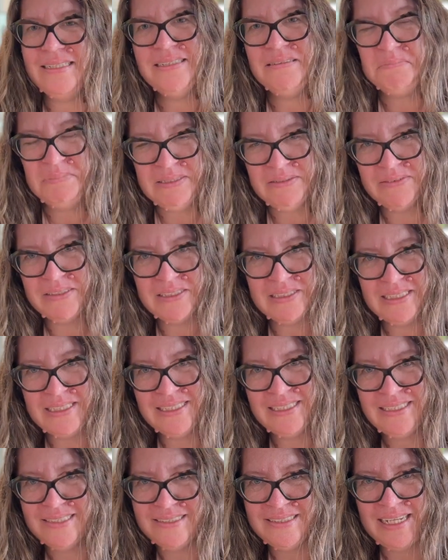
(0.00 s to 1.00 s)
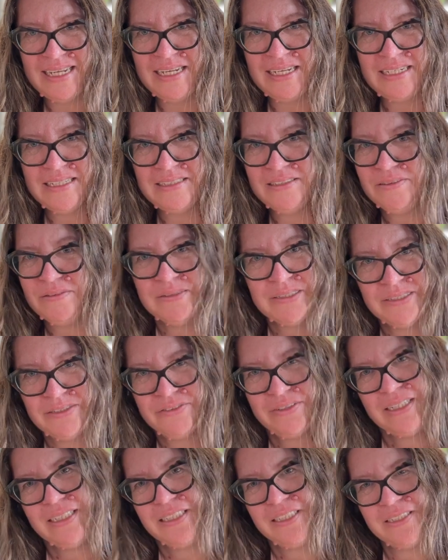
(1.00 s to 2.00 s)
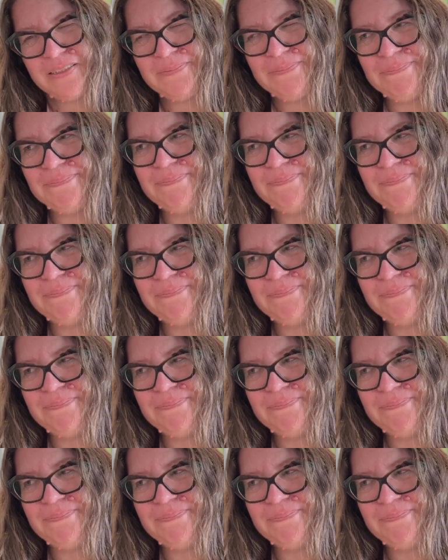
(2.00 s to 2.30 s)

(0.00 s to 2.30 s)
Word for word: to be willing to say to a stranger.